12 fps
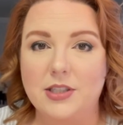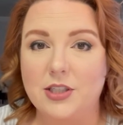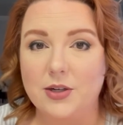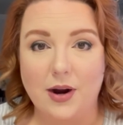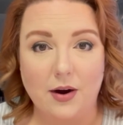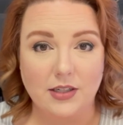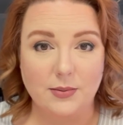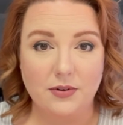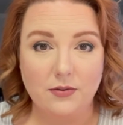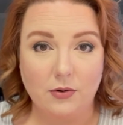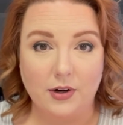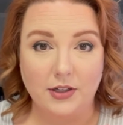two hours
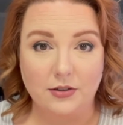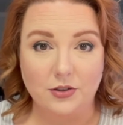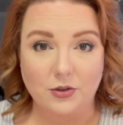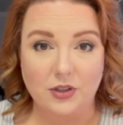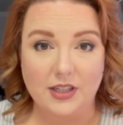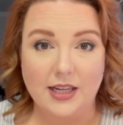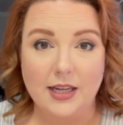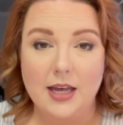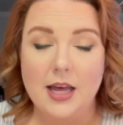before usually.